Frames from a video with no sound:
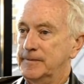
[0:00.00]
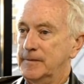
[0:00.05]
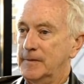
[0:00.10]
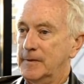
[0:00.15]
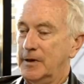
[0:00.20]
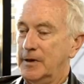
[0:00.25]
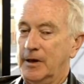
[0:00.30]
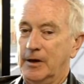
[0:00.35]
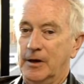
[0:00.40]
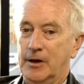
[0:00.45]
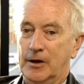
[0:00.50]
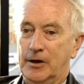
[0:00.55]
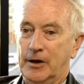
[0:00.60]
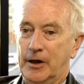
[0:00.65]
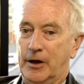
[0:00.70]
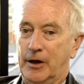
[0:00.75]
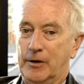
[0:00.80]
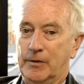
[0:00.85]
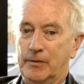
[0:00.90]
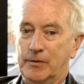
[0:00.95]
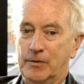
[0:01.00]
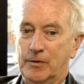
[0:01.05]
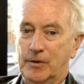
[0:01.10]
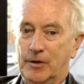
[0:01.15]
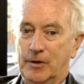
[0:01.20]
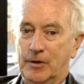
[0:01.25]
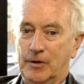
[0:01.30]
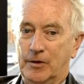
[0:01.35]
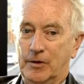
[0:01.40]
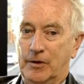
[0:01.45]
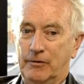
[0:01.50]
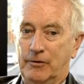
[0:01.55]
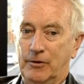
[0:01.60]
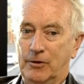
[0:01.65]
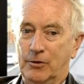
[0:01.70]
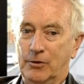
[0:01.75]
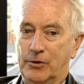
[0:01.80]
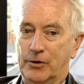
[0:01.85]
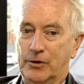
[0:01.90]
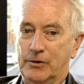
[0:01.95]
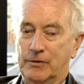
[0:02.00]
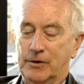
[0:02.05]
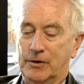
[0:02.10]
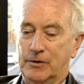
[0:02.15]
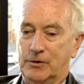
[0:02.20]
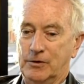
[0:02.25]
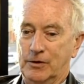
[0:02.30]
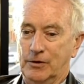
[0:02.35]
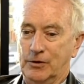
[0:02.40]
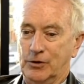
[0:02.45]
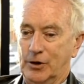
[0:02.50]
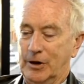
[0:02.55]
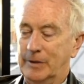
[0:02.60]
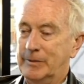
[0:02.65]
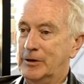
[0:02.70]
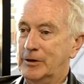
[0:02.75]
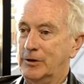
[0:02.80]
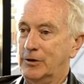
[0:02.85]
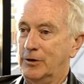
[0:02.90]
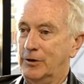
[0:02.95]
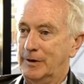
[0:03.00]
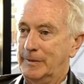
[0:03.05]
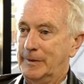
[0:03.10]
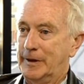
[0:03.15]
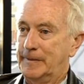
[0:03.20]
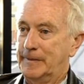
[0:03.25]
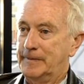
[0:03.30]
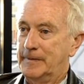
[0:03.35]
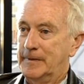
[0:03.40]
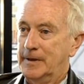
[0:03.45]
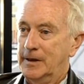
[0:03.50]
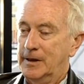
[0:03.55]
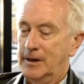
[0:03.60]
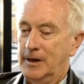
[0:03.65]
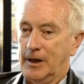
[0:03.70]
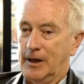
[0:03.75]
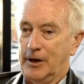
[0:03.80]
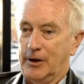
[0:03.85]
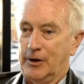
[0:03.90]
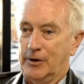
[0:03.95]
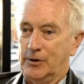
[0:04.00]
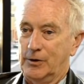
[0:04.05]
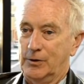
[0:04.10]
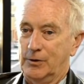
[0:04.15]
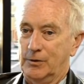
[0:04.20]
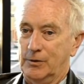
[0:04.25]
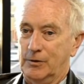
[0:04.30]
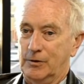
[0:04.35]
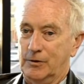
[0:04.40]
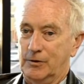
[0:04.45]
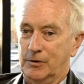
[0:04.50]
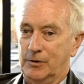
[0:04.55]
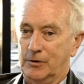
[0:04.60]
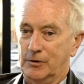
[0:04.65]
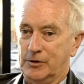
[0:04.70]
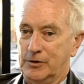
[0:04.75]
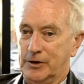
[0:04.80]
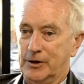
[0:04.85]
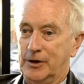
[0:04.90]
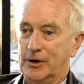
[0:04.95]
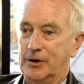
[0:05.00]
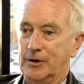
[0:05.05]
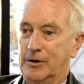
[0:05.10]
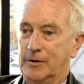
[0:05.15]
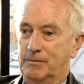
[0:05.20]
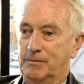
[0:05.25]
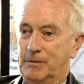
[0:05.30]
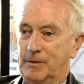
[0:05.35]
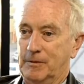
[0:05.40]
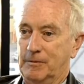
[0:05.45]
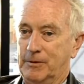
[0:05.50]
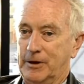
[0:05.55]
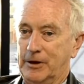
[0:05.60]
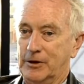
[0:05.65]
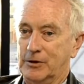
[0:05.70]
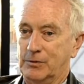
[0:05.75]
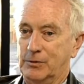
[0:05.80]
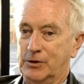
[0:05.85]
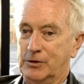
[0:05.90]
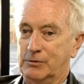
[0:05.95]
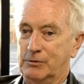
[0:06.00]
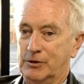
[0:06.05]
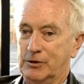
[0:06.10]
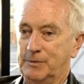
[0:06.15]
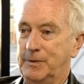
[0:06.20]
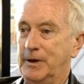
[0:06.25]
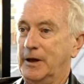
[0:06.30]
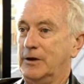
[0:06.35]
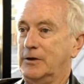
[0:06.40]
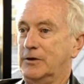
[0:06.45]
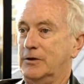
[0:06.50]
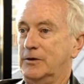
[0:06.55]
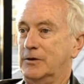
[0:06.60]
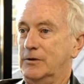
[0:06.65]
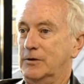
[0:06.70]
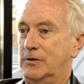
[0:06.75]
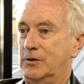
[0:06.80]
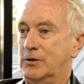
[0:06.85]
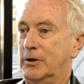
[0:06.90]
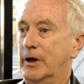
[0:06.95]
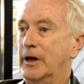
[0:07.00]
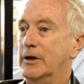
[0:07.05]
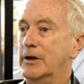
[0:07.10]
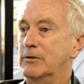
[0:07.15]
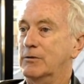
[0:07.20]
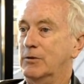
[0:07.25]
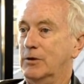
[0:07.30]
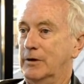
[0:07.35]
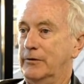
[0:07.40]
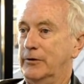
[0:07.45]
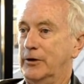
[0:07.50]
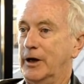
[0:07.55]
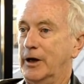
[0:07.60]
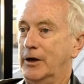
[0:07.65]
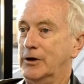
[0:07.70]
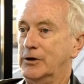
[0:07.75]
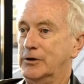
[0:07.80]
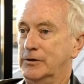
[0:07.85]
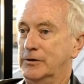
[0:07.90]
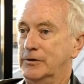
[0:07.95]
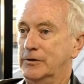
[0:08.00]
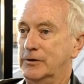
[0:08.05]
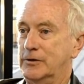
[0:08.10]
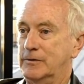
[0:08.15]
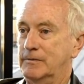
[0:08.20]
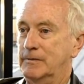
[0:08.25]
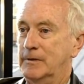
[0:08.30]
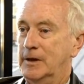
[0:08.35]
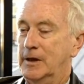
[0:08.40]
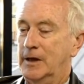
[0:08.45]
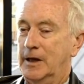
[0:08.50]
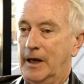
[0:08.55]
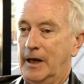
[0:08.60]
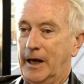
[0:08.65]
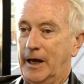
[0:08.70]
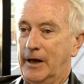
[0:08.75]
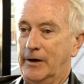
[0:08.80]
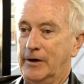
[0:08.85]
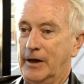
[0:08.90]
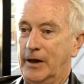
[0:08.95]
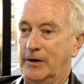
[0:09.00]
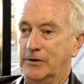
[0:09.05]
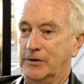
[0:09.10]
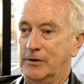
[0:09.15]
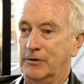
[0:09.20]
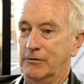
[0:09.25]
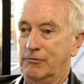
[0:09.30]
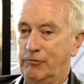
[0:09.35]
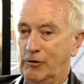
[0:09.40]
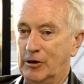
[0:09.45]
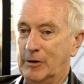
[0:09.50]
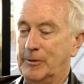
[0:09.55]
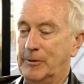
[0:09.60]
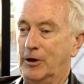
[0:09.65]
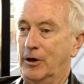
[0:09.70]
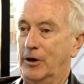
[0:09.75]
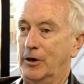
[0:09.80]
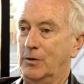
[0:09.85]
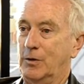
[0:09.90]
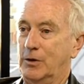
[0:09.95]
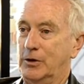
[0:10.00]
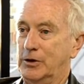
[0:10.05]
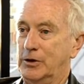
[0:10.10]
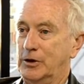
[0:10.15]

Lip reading: Okay. Now, if you look at the German economy, you see a place which respects trade qualifications and has incredibly high quality